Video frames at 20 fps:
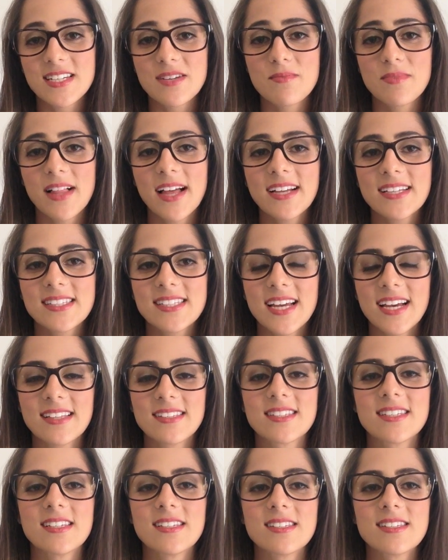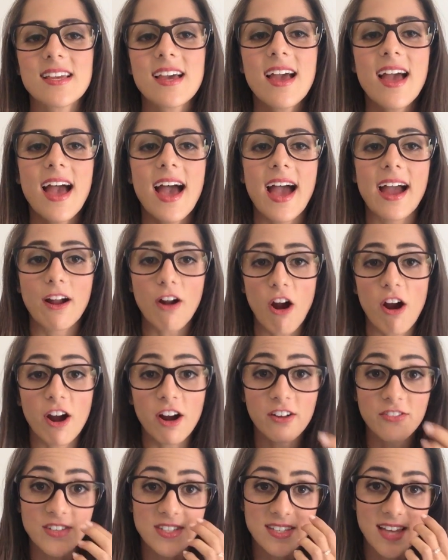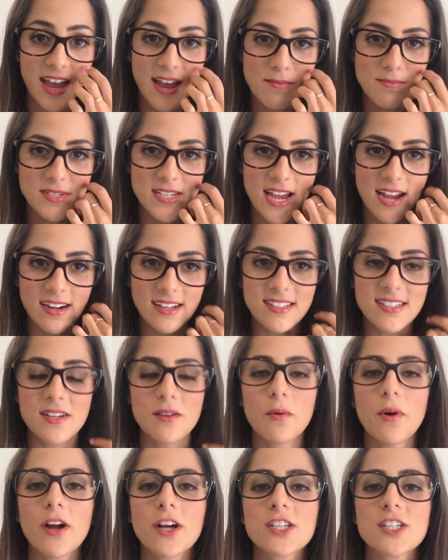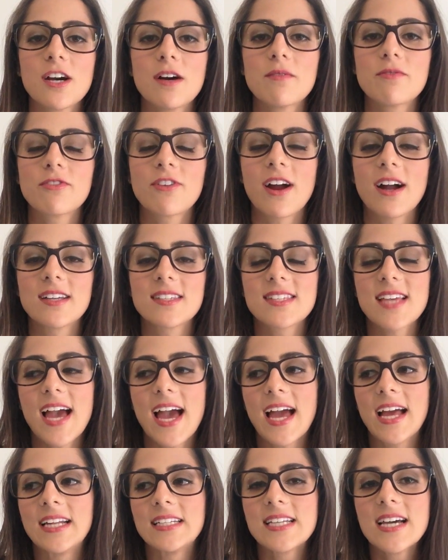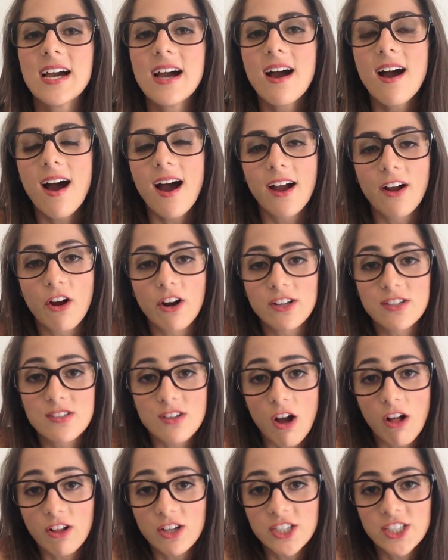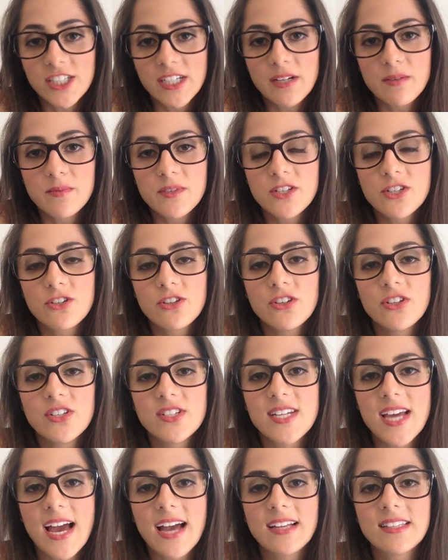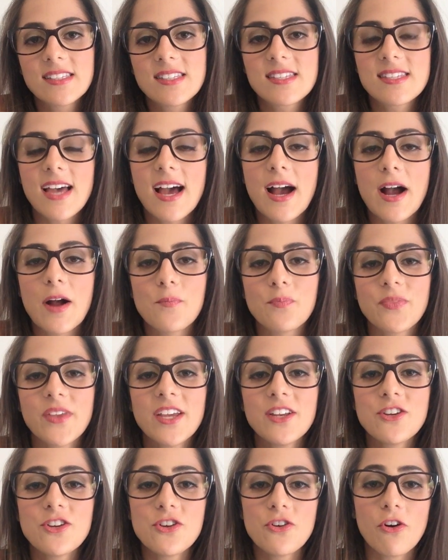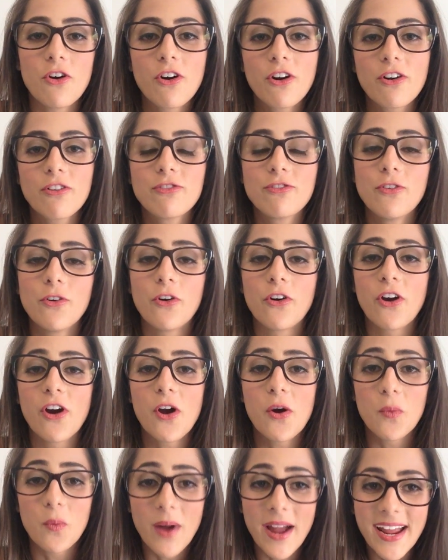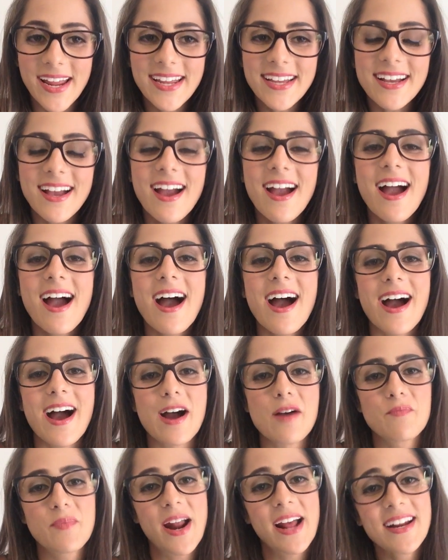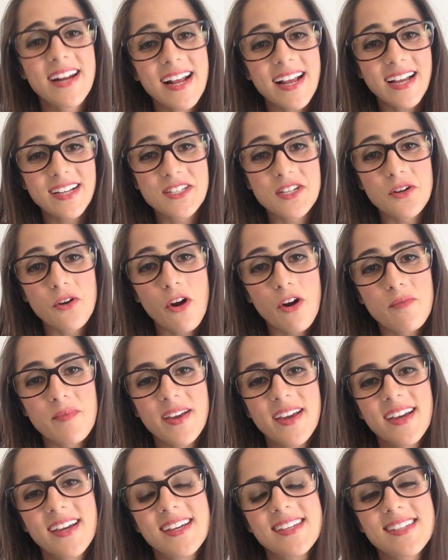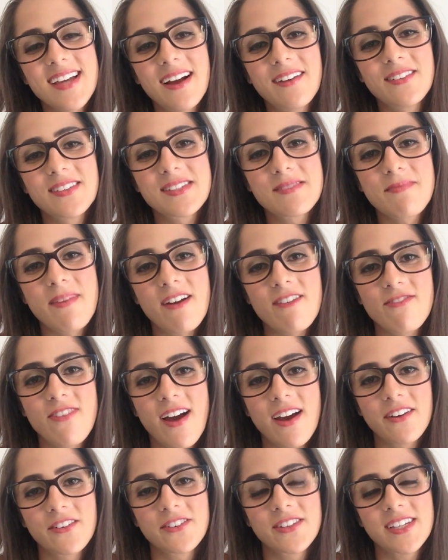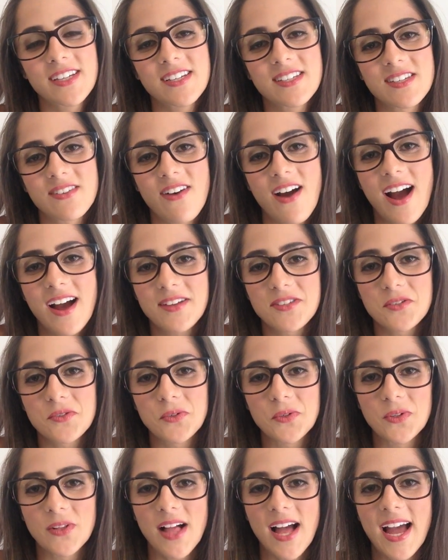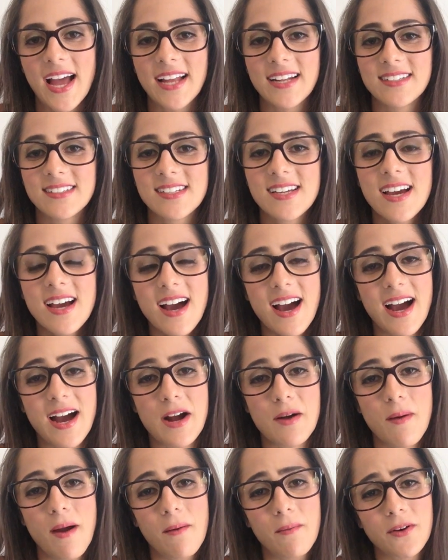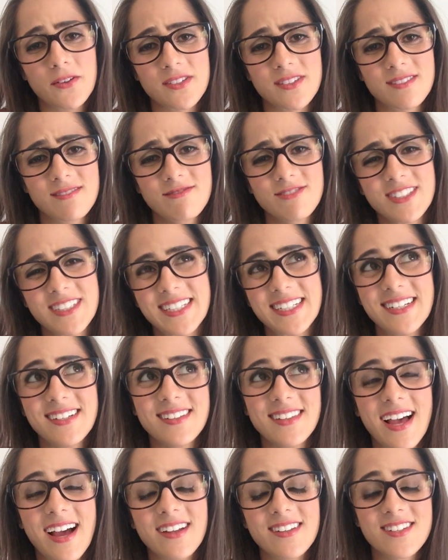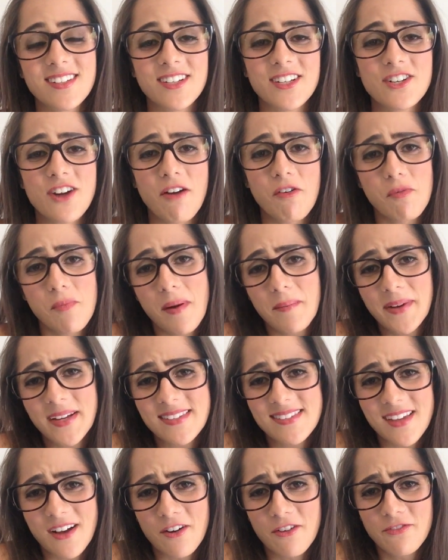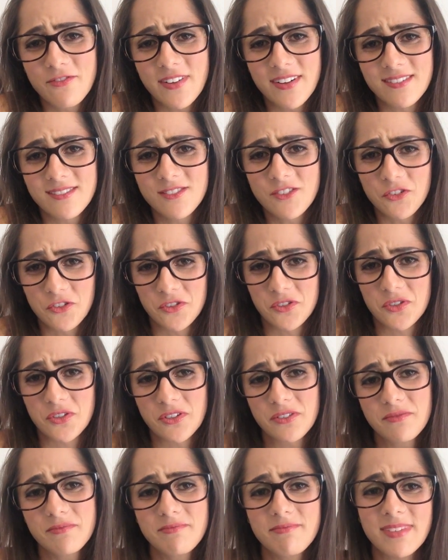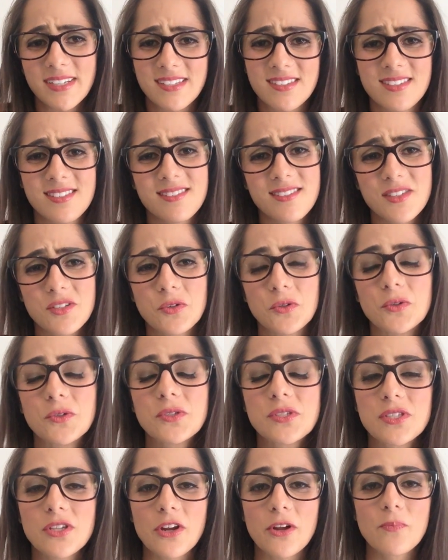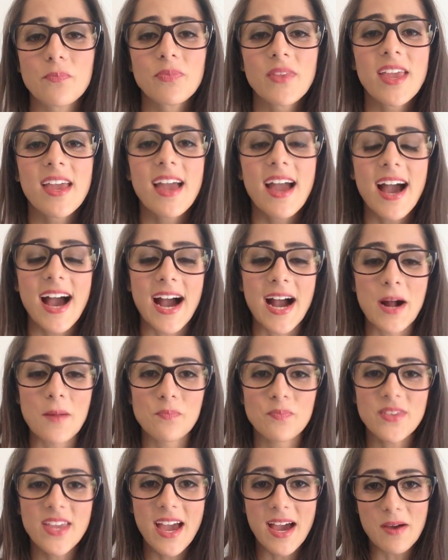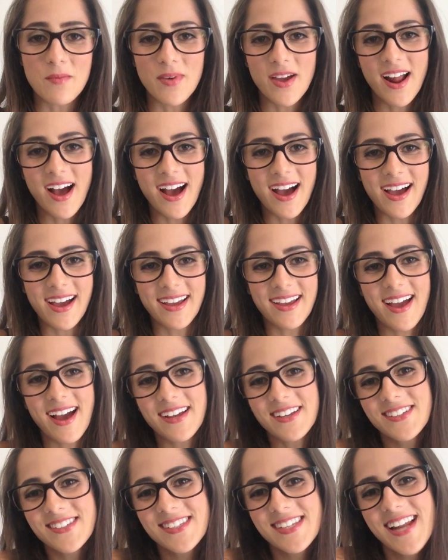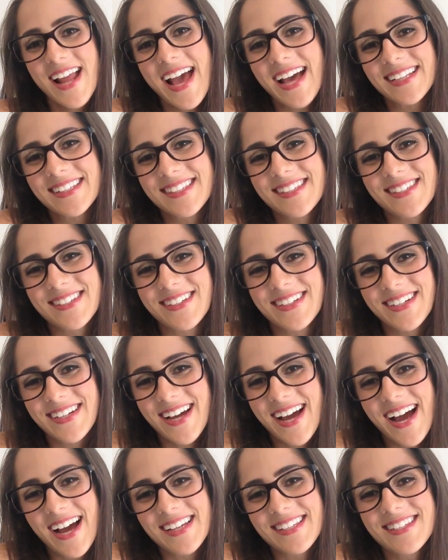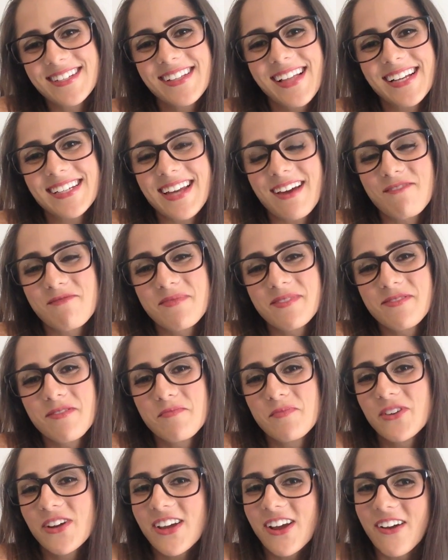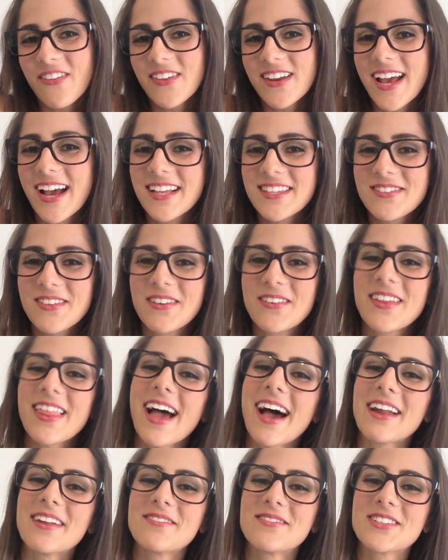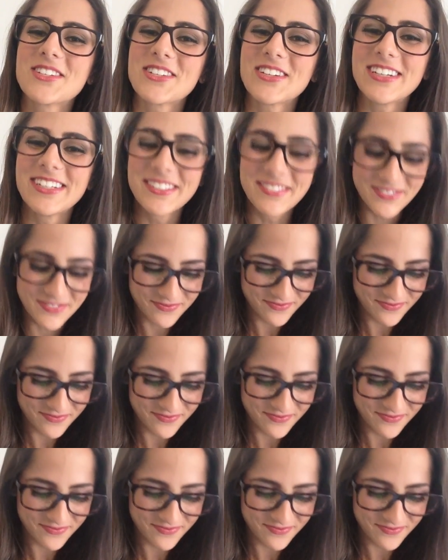Timberlake's dancers and choreographers came down and did a workshop for us, and I got a scholarship to dance in New York for a week, but I didn't get to go because I was in my final years of high school and I wasn't really allowed to travel by myself and also miss school. So yeah, but I used to dance, so I still like to have a bit of a boogie on the dance floor with Adam too.